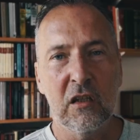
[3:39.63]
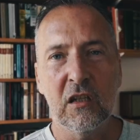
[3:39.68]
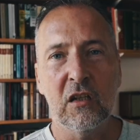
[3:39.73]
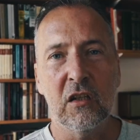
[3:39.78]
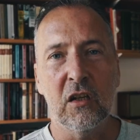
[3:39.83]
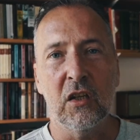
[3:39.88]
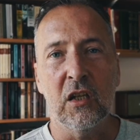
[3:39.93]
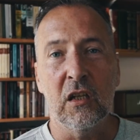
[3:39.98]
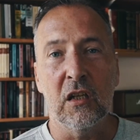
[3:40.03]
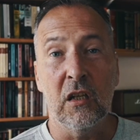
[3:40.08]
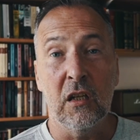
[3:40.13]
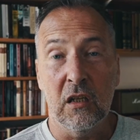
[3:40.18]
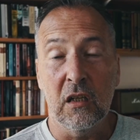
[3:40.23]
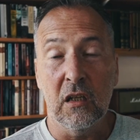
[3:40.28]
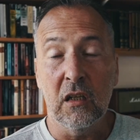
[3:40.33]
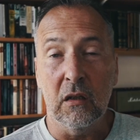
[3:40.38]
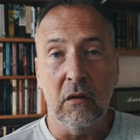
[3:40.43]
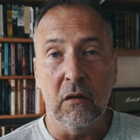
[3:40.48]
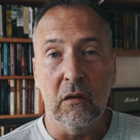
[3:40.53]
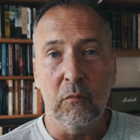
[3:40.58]
so you,
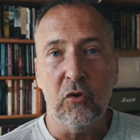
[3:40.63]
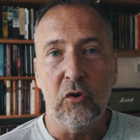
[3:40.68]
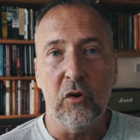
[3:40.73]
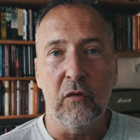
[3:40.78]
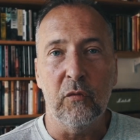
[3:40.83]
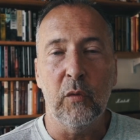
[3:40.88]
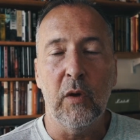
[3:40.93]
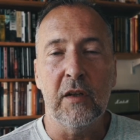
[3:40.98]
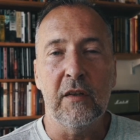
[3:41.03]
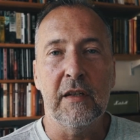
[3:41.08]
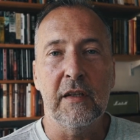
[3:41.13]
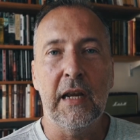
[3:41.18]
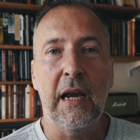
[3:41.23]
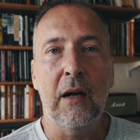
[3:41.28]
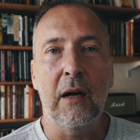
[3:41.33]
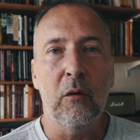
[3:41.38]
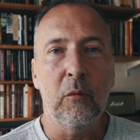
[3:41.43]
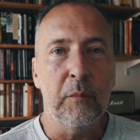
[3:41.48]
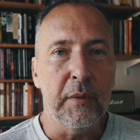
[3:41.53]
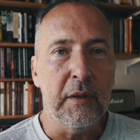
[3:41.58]
you know, I'm sure you've worked it
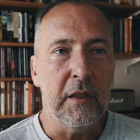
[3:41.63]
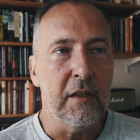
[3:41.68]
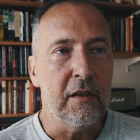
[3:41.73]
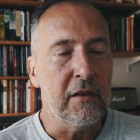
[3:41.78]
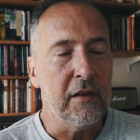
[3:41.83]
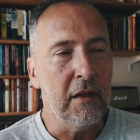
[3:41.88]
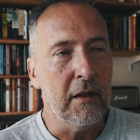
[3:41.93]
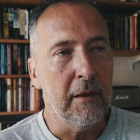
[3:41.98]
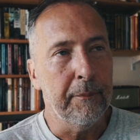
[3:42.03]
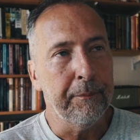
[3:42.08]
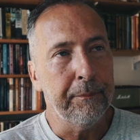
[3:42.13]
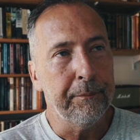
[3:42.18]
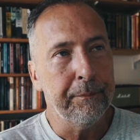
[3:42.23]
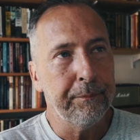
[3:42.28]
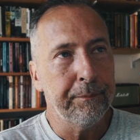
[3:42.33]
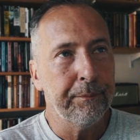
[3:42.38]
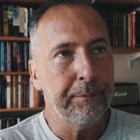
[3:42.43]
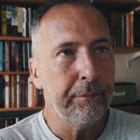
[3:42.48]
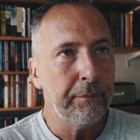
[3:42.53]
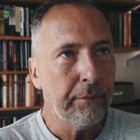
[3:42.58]
out, but um,
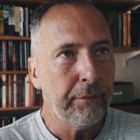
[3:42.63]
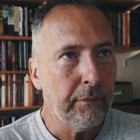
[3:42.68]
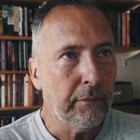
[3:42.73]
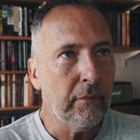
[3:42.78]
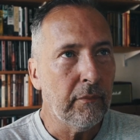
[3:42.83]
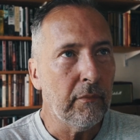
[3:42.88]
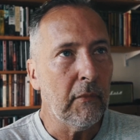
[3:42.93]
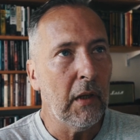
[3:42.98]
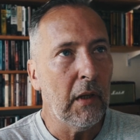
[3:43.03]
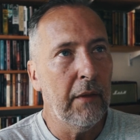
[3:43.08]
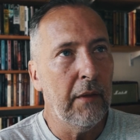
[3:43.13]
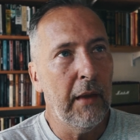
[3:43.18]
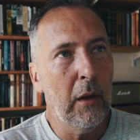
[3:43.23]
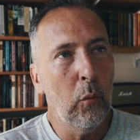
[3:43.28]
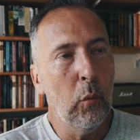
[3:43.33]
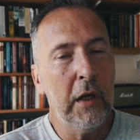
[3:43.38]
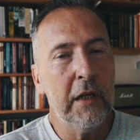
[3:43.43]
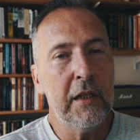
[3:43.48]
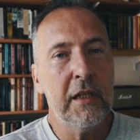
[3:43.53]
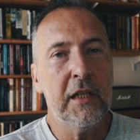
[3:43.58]
they're
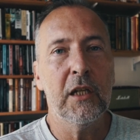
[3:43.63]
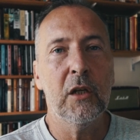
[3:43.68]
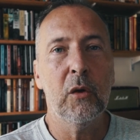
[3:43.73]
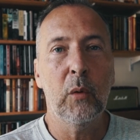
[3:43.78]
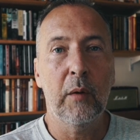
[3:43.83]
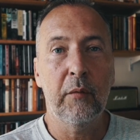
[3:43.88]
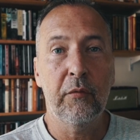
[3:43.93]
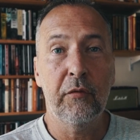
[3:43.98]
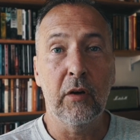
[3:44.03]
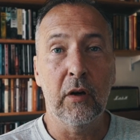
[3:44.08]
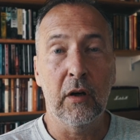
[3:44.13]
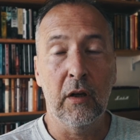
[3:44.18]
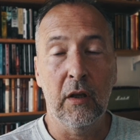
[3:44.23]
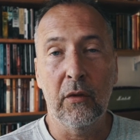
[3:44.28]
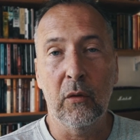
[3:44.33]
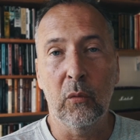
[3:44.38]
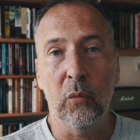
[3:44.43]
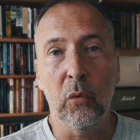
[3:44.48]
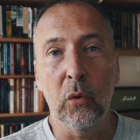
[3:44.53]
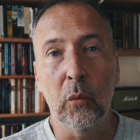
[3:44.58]
winding you up for
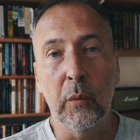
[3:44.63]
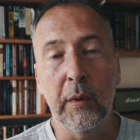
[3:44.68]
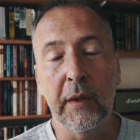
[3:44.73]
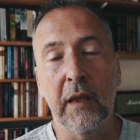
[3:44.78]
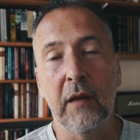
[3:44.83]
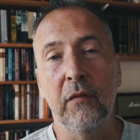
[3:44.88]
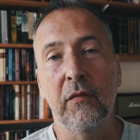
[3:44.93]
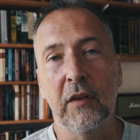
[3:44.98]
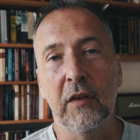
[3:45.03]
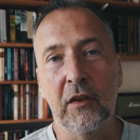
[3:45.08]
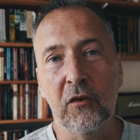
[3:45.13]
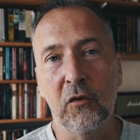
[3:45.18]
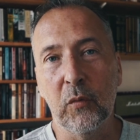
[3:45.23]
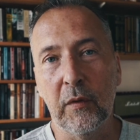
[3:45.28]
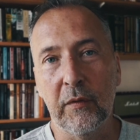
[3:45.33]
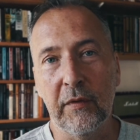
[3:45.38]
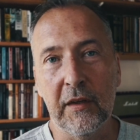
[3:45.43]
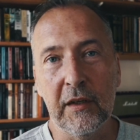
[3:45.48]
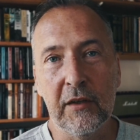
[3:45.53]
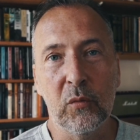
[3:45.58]
another war when they're finished
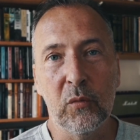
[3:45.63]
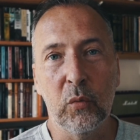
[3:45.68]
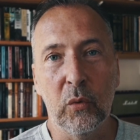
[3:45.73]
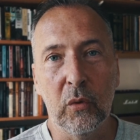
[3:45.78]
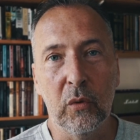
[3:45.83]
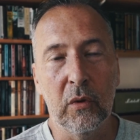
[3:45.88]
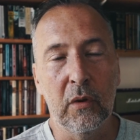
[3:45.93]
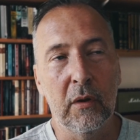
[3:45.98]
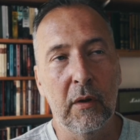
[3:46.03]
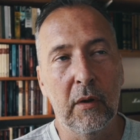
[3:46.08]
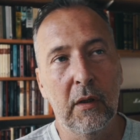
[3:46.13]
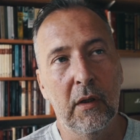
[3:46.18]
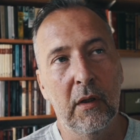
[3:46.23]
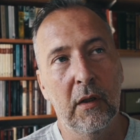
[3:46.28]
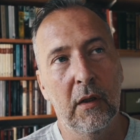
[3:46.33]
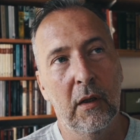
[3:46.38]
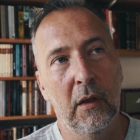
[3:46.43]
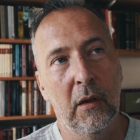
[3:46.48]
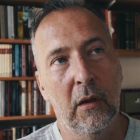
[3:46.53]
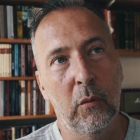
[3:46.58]
with this war,
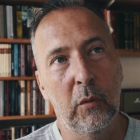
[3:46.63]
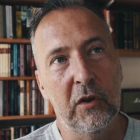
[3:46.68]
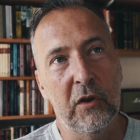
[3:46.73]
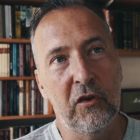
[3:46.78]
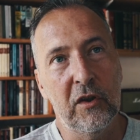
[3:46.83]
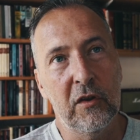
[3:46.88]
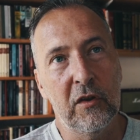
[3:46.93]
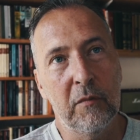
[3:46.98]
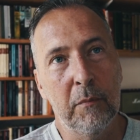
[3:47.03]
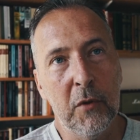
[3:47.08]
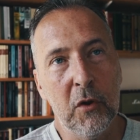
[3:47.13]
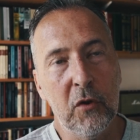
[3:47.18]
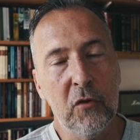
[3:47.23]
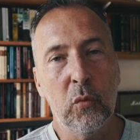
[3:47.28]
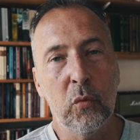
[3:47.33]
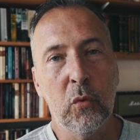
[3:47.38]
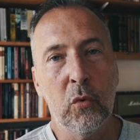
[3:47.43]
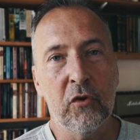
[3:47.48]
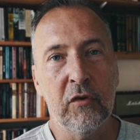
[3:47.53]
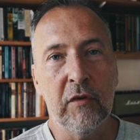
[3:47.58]
which is
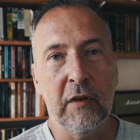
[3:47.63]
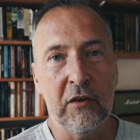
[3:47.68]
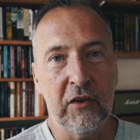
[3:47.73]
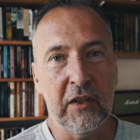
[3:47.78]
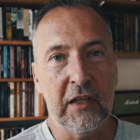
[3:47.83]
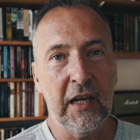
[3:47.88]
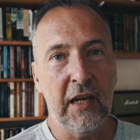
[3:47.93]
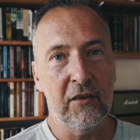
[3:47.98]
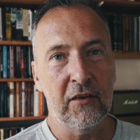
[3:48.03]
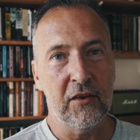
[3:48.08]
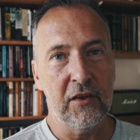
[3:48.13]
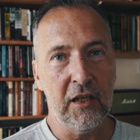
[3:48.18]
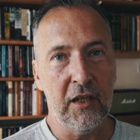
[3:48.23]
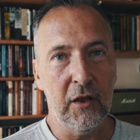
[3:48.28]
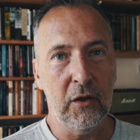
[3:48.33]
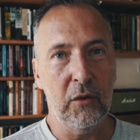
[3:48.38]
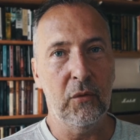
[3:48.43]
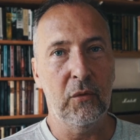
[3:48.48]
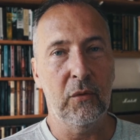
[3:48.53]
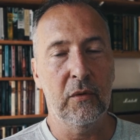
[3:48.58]
most wars are actually against
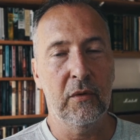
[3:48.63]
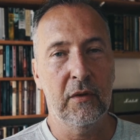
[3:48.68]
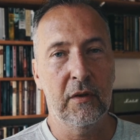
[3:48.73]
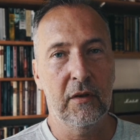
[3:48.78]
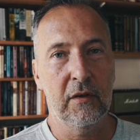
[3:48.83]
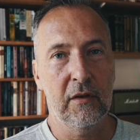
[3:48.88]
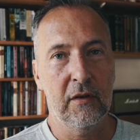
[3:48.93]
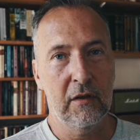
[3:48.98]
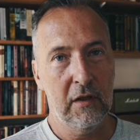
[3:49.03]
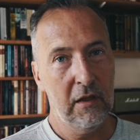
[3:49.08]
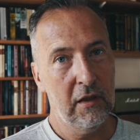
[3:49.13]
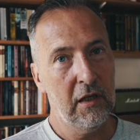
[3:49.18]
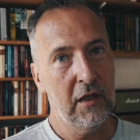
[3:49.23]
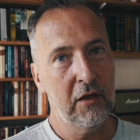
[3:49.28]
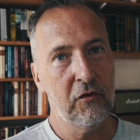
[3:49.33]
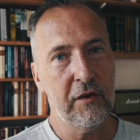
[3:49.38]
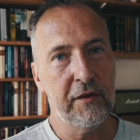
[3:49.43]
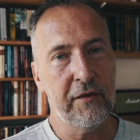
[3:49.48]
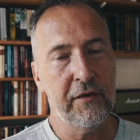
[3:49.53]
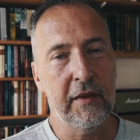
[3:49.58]
you. the
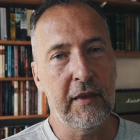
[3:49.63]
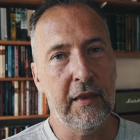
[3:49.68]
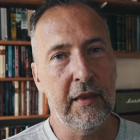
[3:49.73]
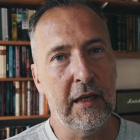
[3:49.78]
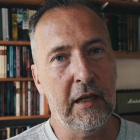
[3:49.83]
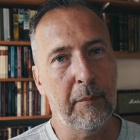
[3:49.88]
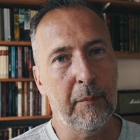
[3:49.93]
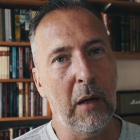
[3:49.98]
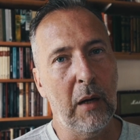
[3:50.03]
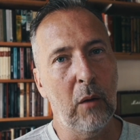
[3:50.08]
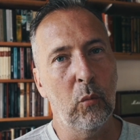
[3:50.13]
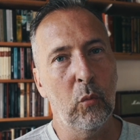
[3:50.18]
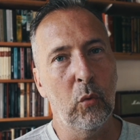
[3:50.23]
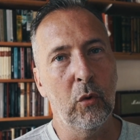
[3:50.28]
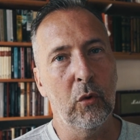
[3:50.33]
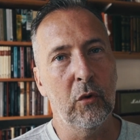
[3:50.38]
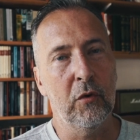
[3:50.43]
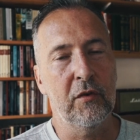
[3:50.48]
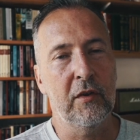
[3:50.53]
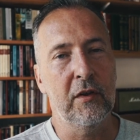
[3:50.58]
interesting thing about
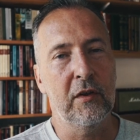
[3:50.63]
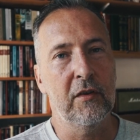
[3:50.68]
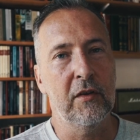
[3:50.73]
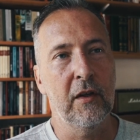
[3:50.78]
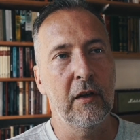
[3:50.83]
wars is